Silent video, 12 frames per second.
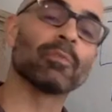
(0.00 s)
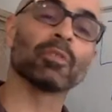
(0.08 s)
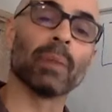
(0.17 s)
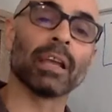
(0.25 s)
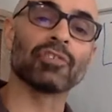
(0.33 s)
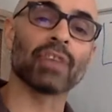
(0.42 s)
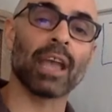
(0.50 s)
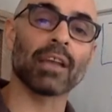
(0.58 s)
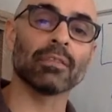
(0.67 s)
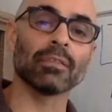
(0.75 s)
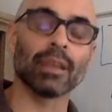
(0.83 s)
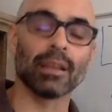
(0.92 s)
to my
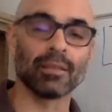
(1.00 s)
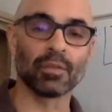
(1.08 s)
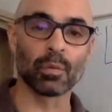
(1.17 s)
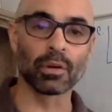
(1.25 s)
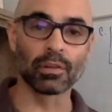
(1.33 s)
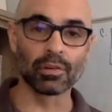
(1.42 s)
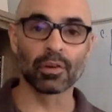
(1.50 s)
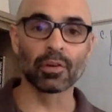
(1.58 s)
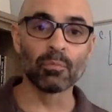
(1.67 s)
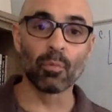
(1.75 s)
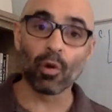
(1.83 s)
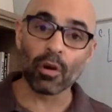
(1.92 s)
channel. And if you want to learn
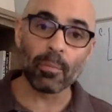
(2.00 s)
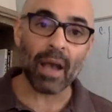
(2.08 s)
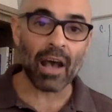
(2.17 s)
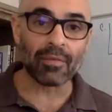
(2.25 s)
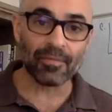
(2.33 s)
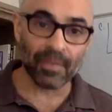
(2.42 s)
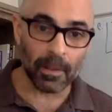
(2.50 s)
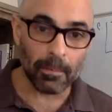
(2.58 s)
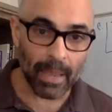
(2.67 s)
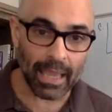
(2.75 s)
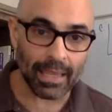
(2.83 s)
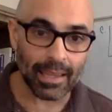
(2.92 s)
more about
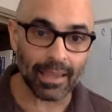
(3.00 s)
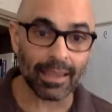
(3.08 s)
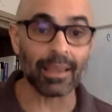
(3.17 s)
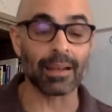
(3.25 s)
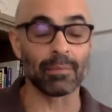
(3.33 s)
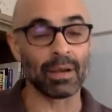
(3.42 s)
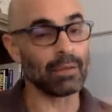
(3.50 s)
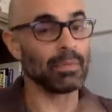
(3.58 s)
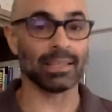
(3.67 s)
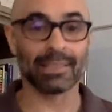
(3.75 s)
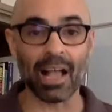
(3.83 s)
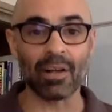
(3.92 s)
filmmaking and about
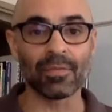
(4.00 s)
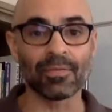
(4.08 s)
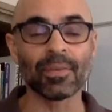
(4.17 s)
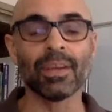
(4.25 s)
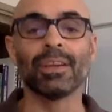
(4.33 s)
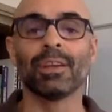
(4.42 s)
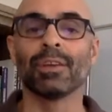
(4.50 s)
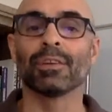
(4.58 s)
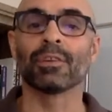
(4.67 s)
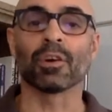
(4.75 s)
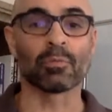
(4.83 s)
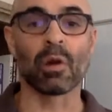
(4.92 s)
myself,
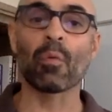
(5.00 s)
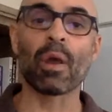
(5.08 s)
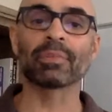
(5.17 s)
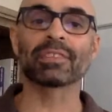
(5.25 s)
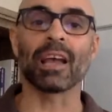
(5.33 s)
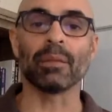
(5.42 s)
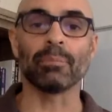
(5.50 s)
go to my website,